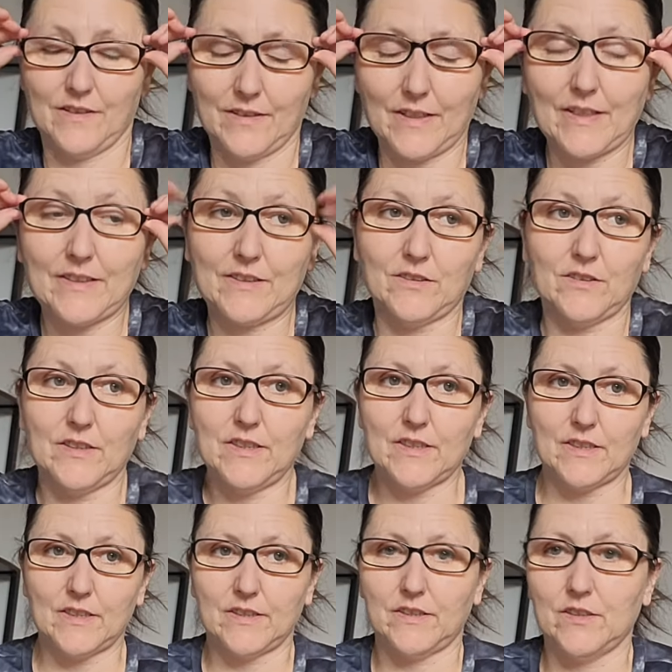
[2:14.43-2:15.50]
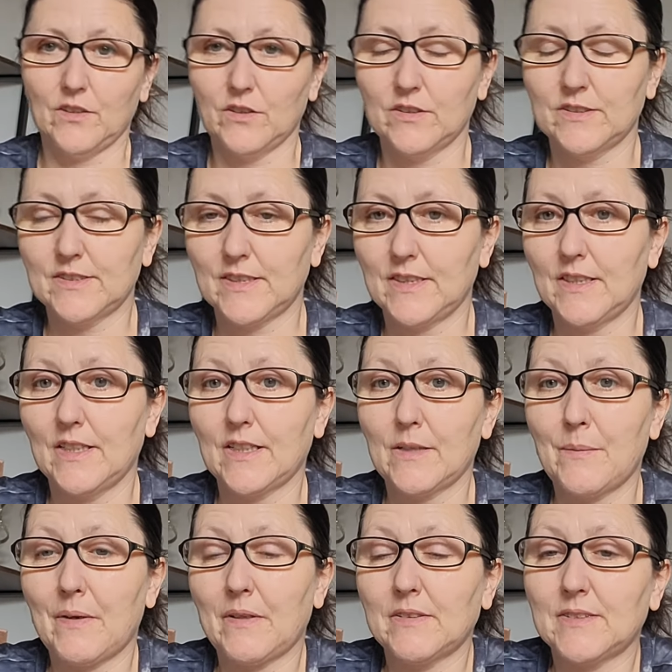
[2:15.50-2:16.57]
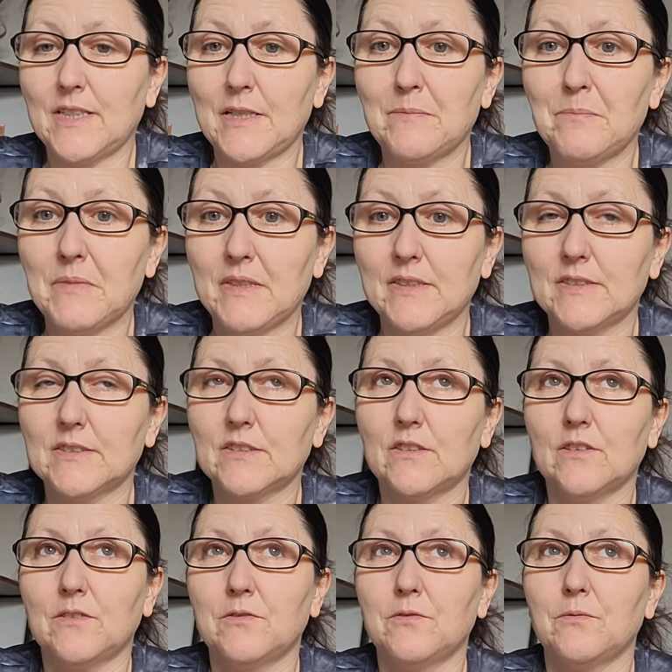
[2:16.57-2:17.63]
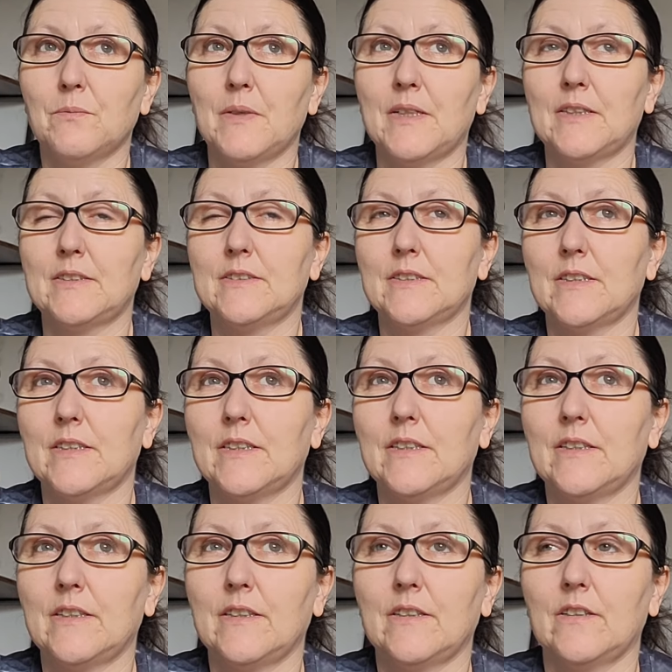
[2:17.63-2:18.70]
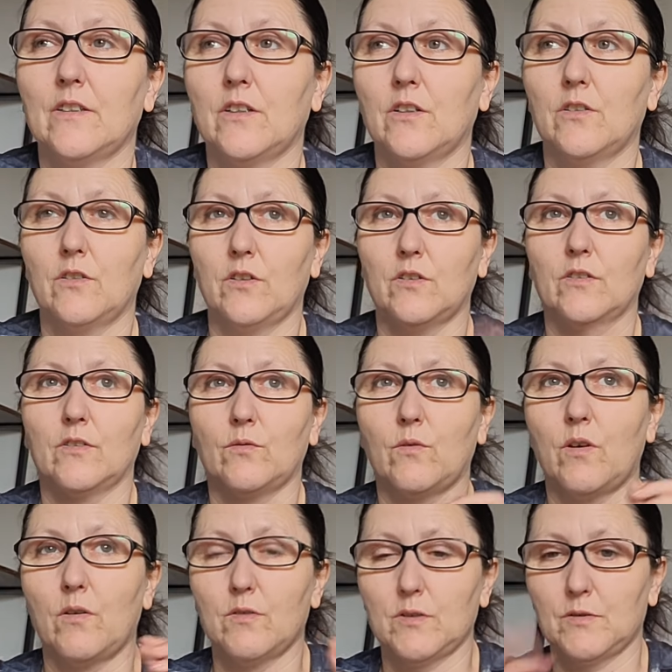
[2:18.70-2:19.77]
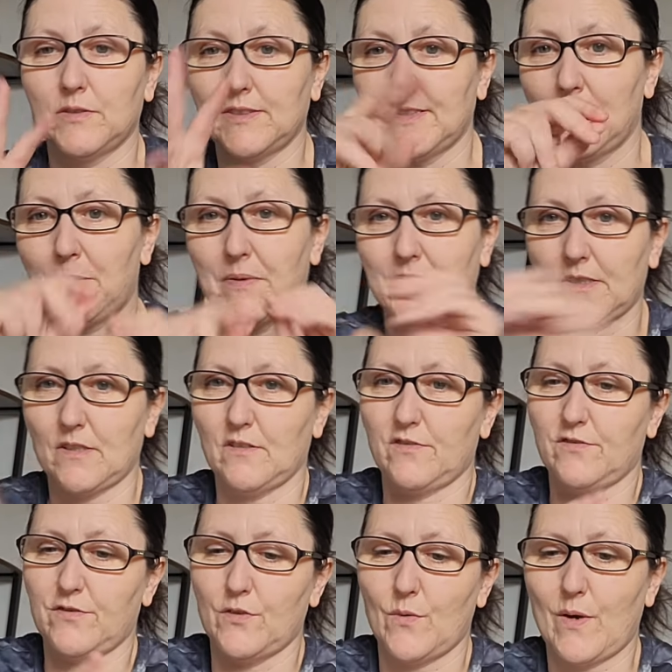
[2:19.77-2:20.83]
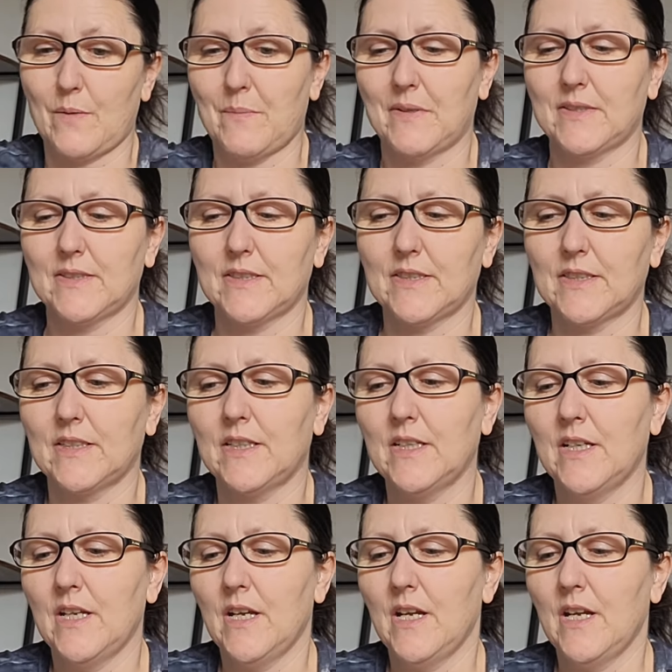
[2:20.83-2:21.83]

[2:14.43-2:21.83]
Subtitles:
Like on here, you're only seeing like about 10 minutes of my day or what snippets of throughout my day.